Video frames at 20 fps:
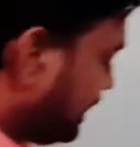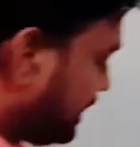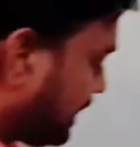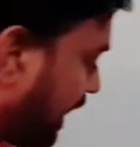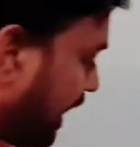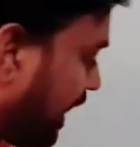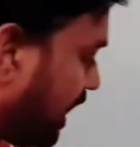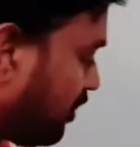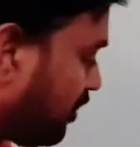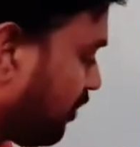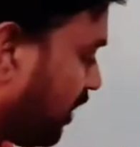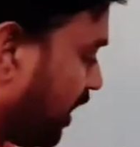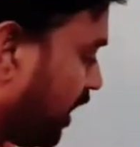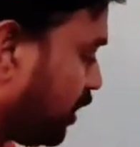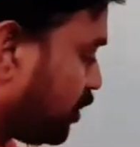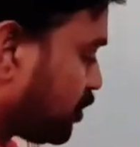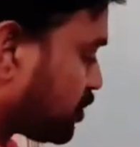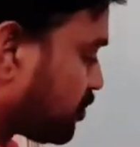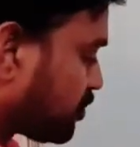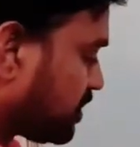tan
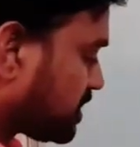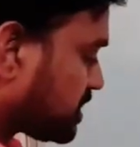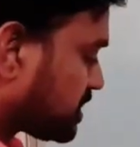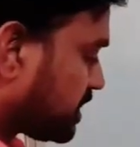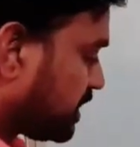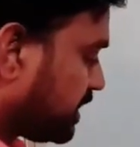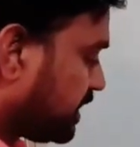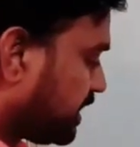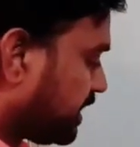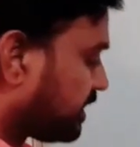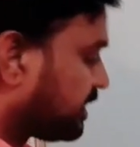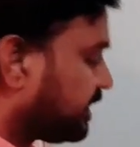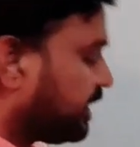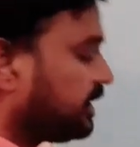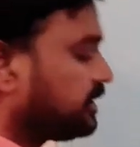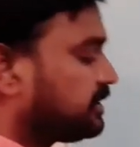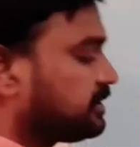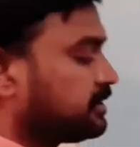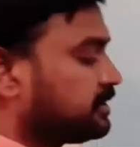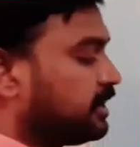values we studied
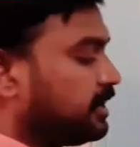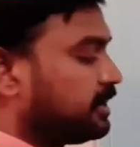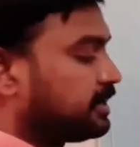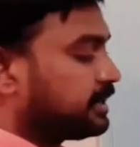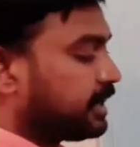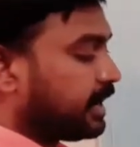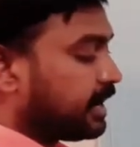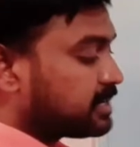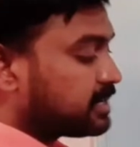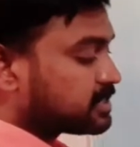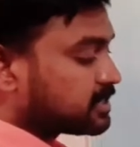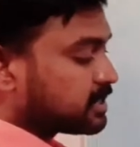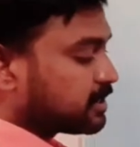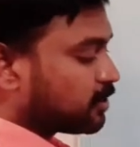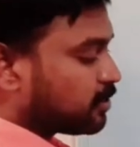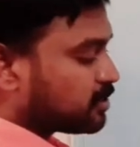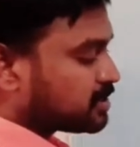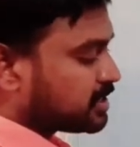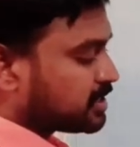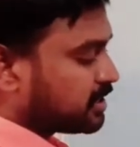that tan
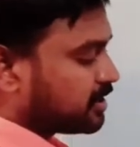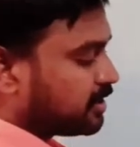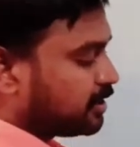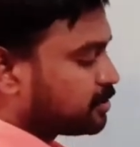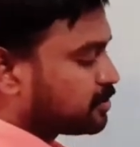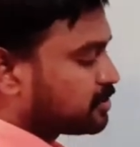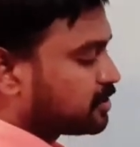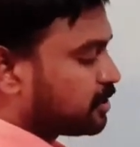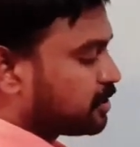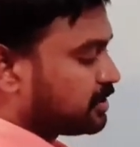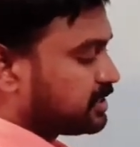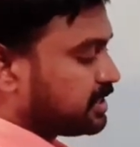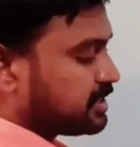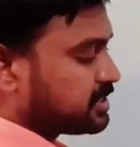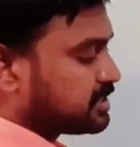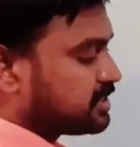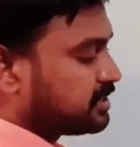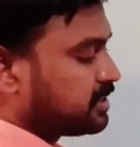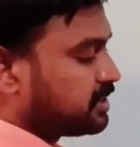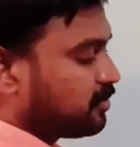0 is equal to 0. Just
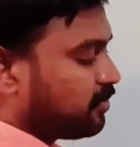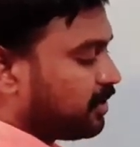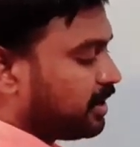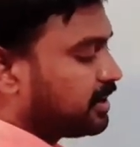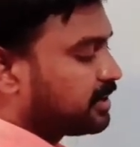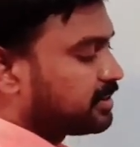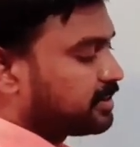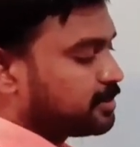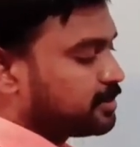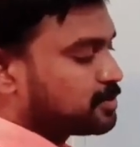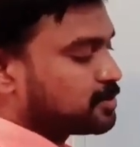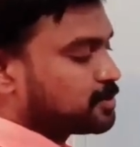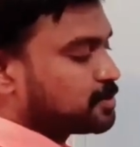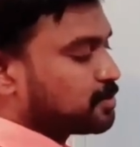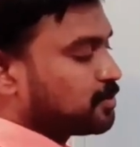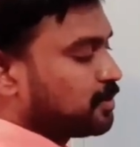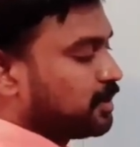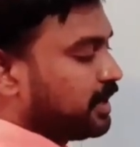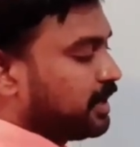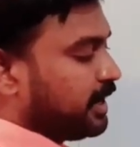divide these two.
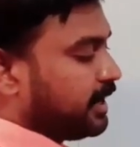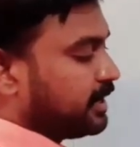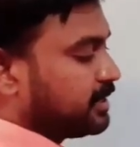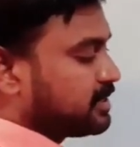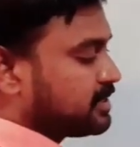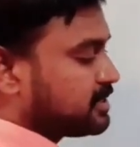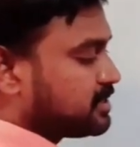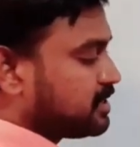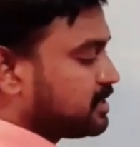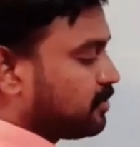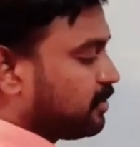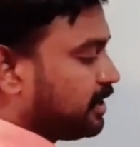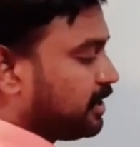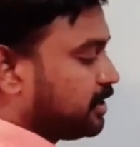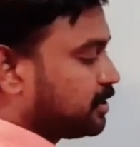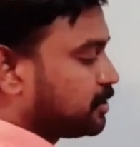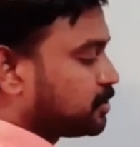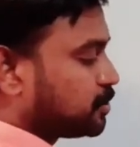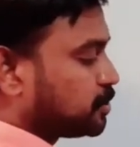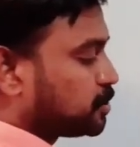And this
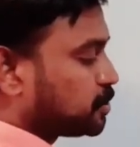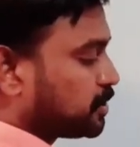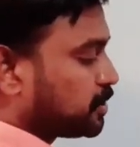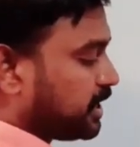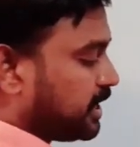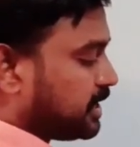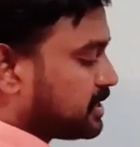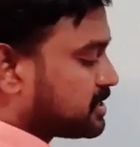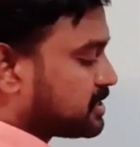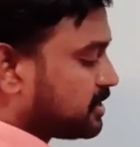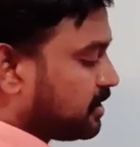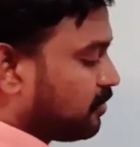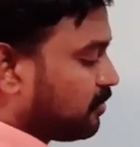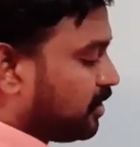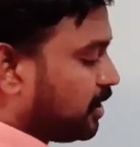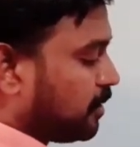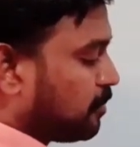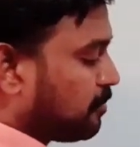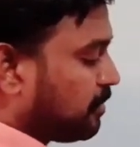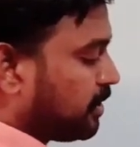dividing 2 cancel
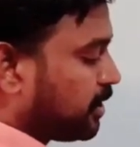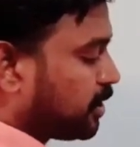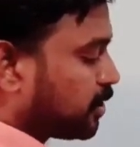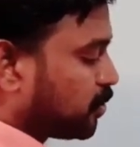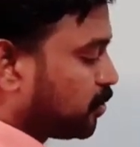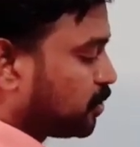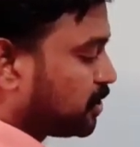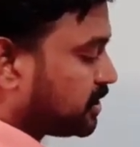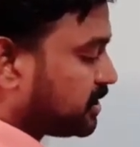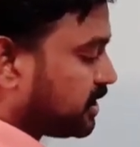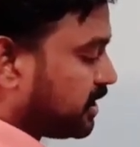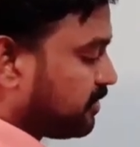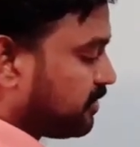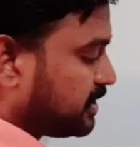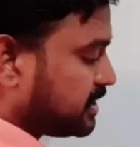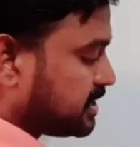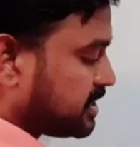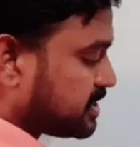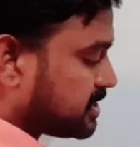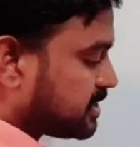1 by root 3,
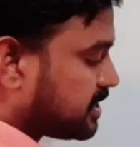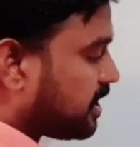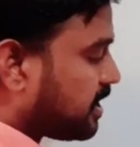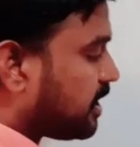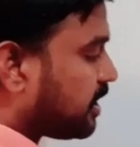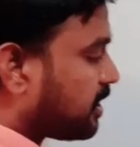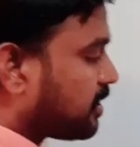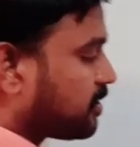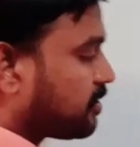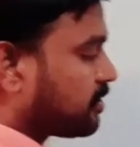which is the